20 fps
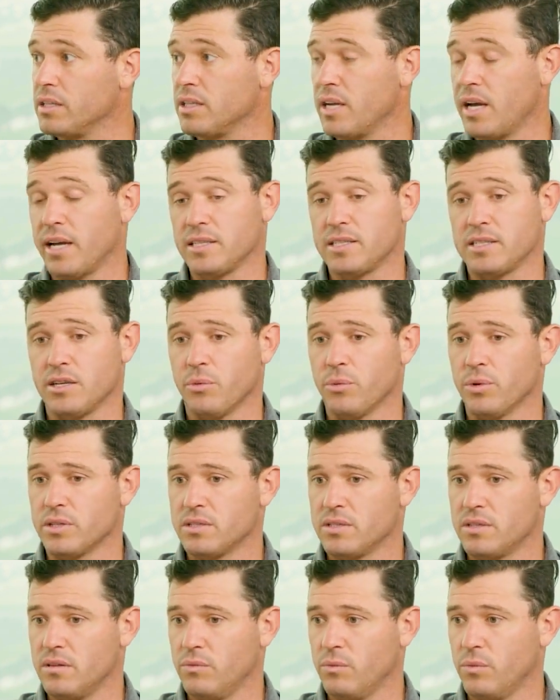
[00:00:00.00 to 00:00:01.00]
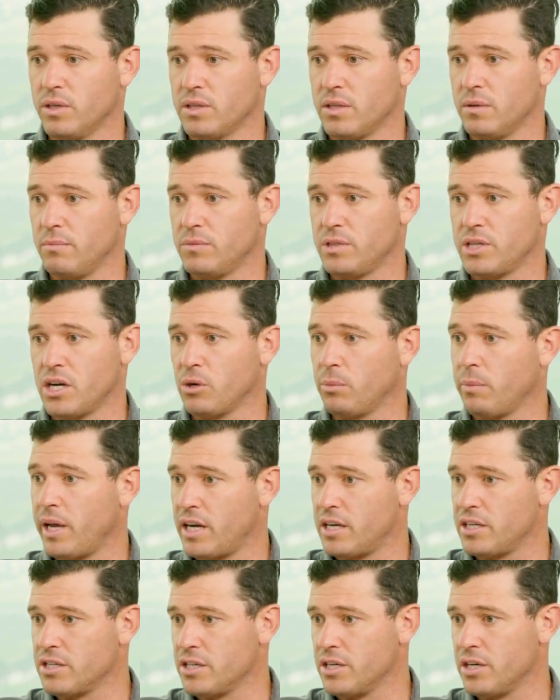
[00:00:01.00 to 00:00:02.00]
I sit with the general
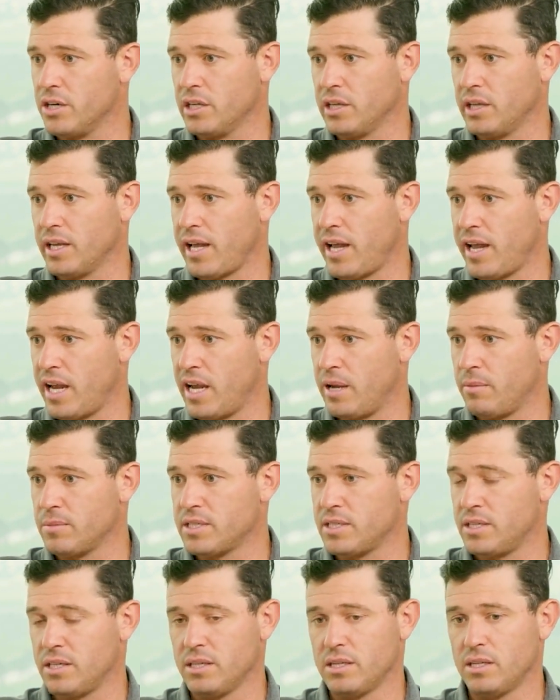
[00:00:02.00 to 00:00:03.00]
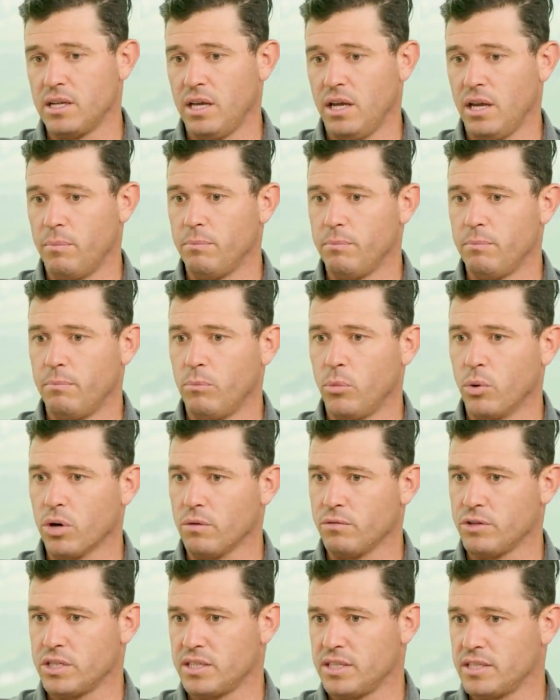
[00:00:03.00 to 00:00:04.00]
manager during the games, and I'm more
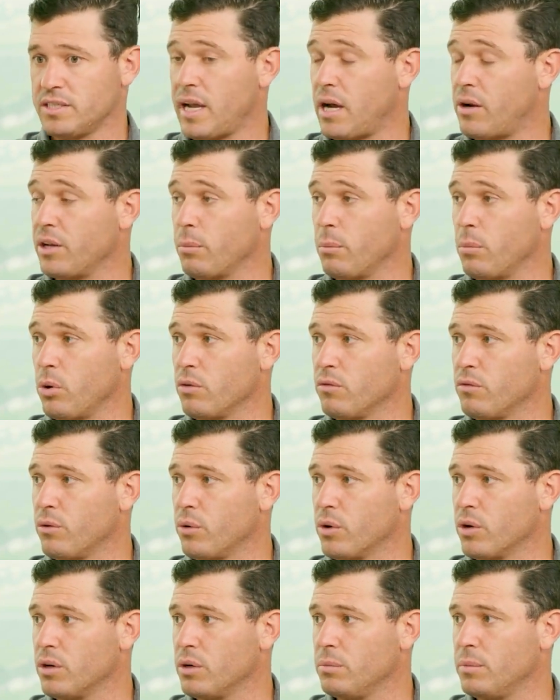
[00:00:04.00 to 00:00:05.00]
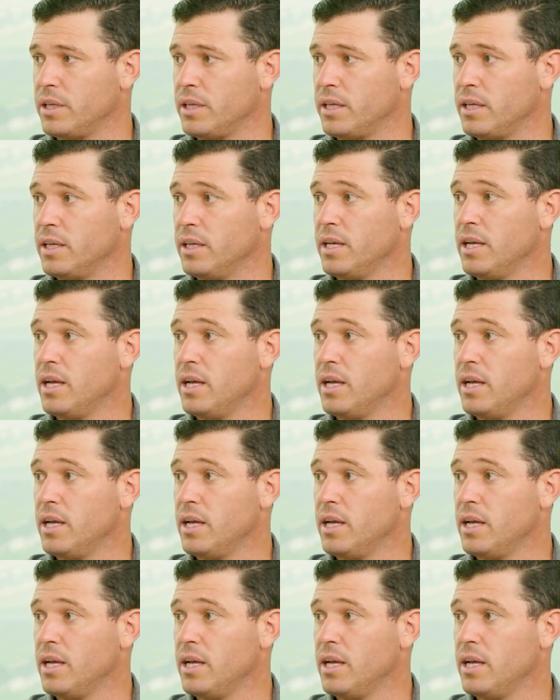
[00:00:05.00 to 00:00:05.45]
of just a sounding board for them.